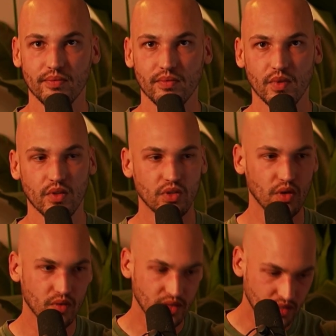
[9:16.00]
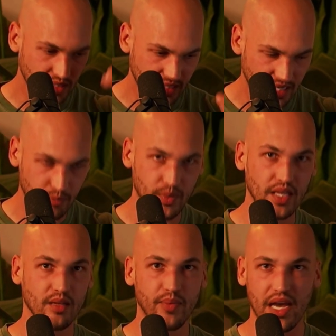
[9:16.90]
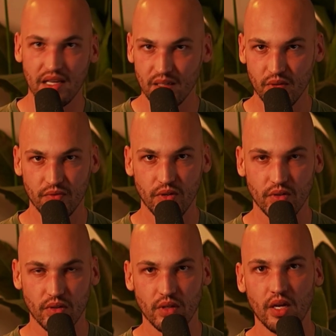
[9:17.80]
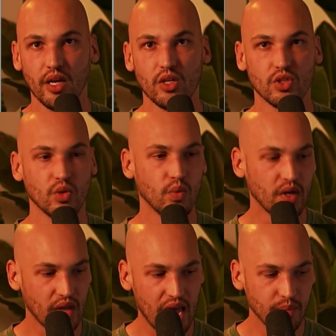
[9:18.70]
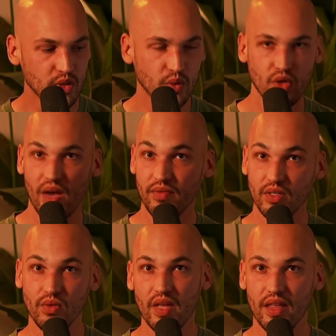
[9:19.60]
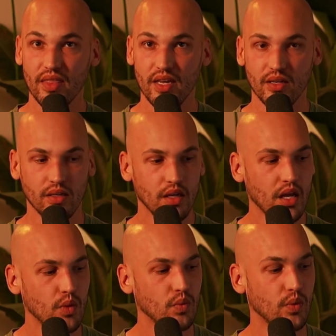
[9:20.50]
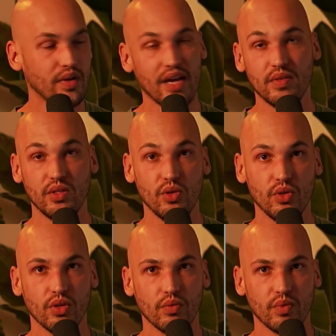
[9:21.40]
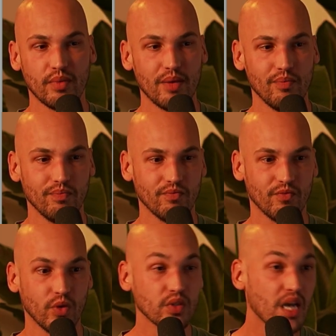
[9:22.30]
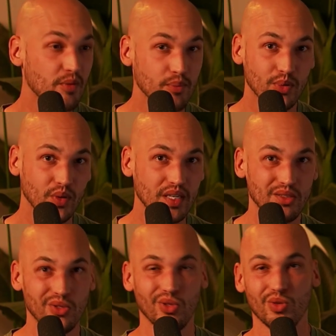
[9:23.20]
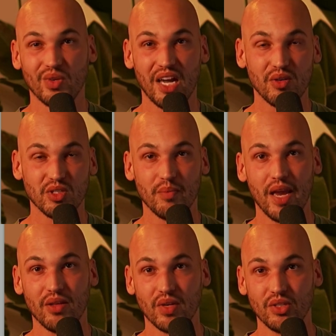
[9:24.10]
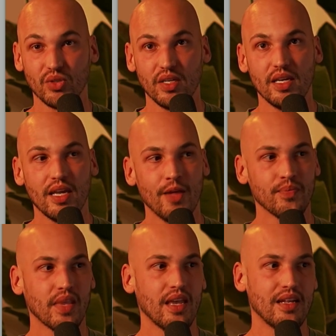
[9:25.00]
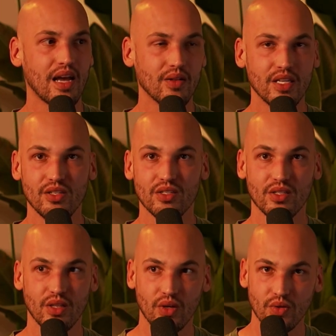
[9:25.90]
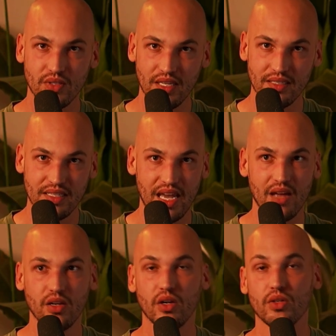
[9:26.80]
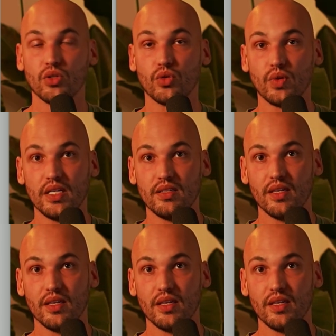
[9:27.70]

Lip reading: Let's kind of peel it back a little bit further. So what happens when you have to do that thing? Well, when my full-time employee has to do 3 hours of manual entry, it not only slows things down and also creates